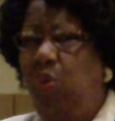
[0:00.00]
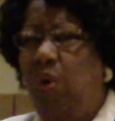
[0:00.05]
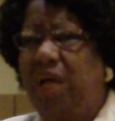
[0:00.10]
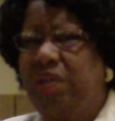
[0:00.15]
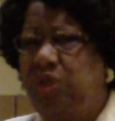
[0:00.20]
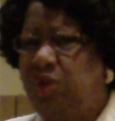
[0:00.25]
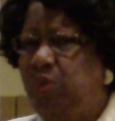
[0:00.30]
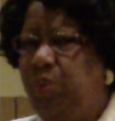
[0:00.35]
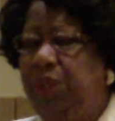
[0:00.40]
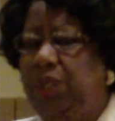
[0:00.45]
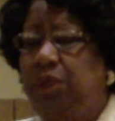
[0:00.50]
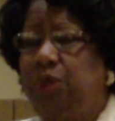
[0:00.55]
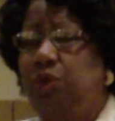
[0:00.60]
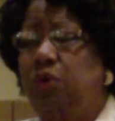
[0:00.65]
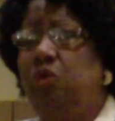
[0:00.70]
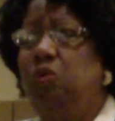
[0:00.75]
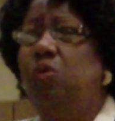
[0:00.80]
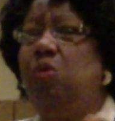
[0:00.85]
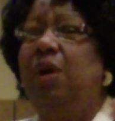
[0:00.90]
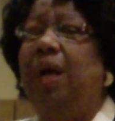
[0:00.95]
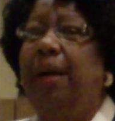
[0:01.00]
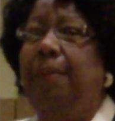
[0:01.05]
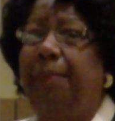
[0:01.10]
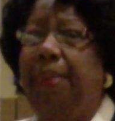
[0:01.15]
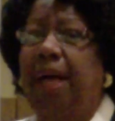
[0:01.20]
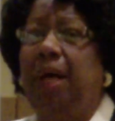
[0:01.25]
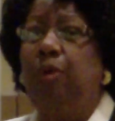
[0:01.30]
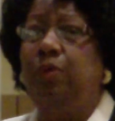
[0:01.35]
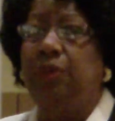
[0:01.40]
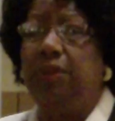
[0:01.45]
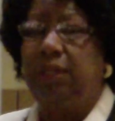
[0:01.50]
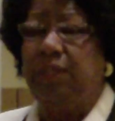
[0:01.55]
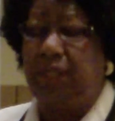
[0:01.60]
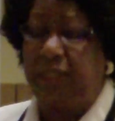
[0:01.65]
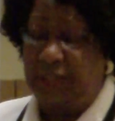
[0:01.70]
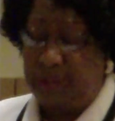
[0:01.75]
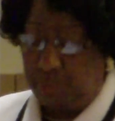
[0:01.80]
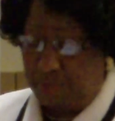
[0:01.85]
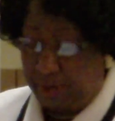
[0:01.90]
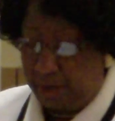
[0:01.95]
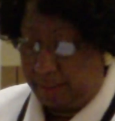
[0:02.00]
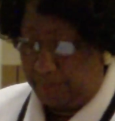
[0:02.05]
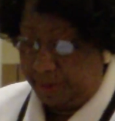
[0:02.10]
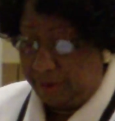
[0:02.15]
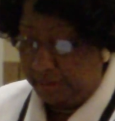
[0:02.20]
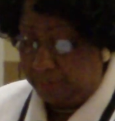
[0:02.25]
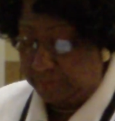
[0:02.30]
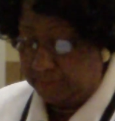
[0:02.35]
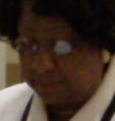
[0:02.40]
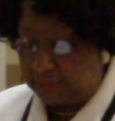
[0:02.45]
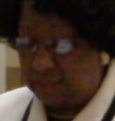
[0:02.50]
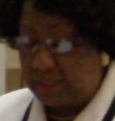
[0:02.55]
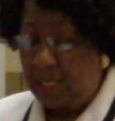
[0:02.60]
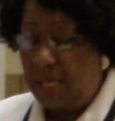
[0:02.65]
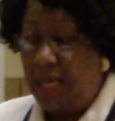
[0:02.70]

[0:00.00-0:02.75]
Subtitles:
What do we do about these problems?